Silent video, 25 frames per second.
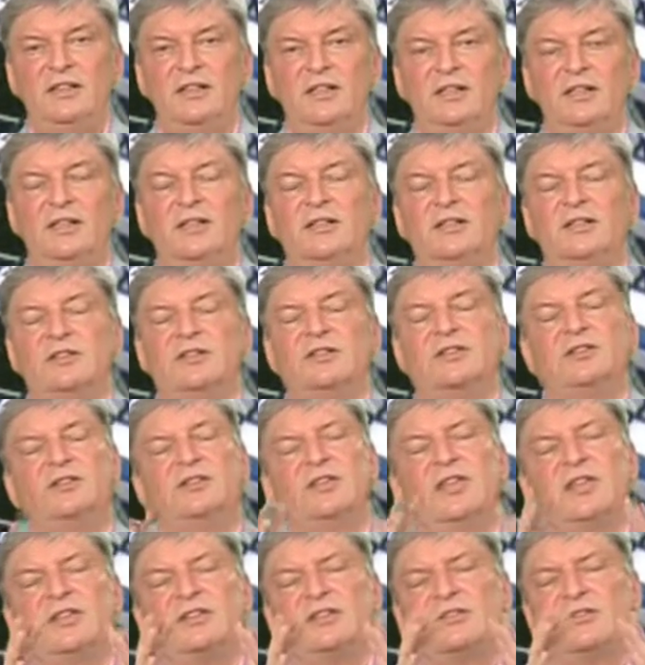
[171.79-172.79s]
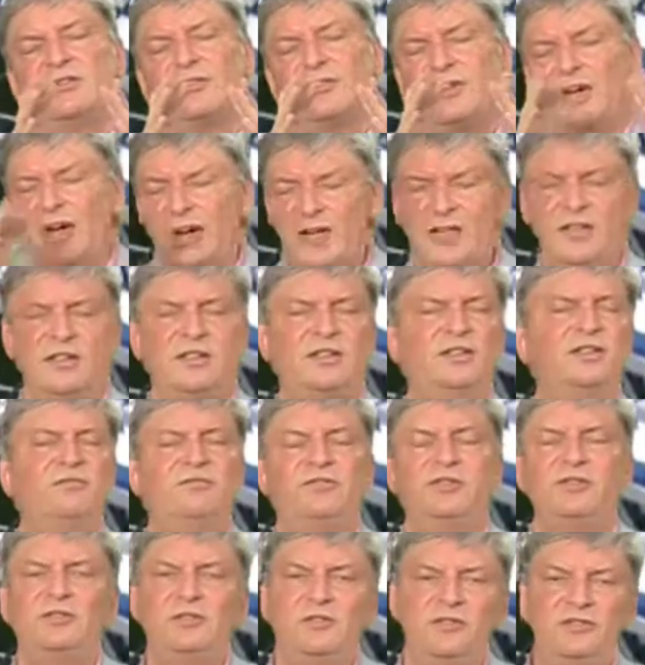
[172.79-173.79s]
to that great
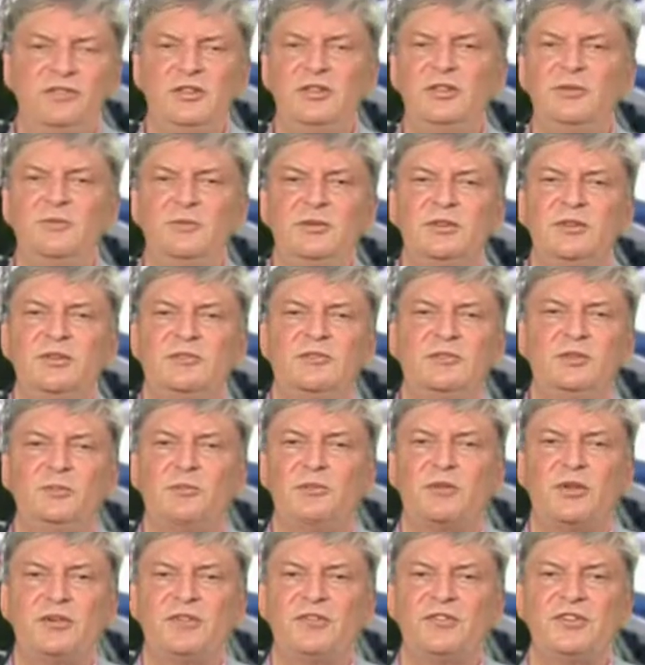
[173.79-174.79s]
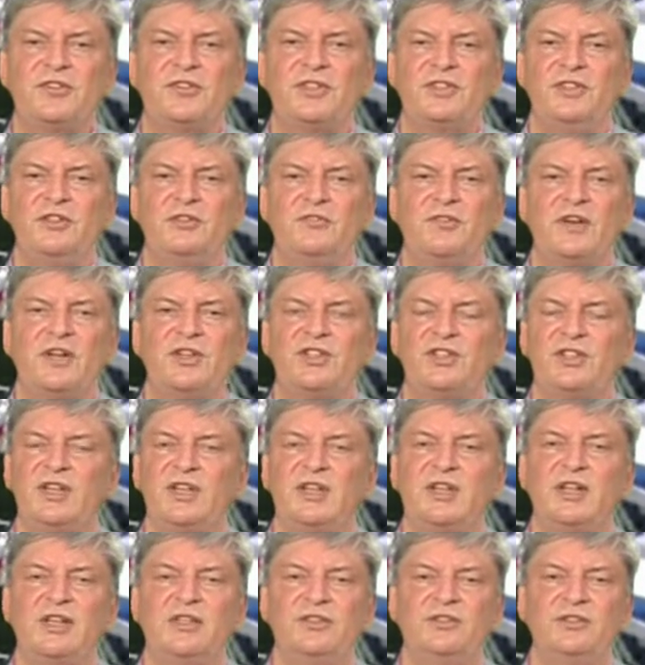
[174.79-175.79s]
fulfillment of the prophecy of
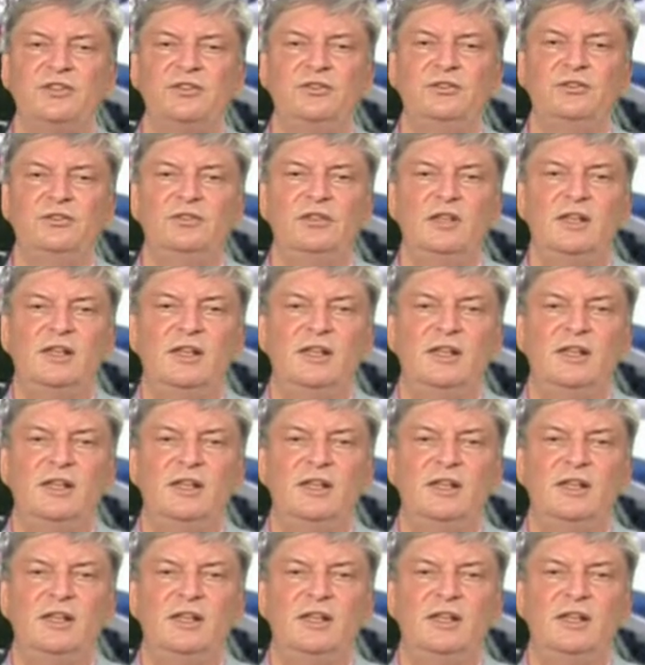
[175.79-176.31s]
Isaiah 2.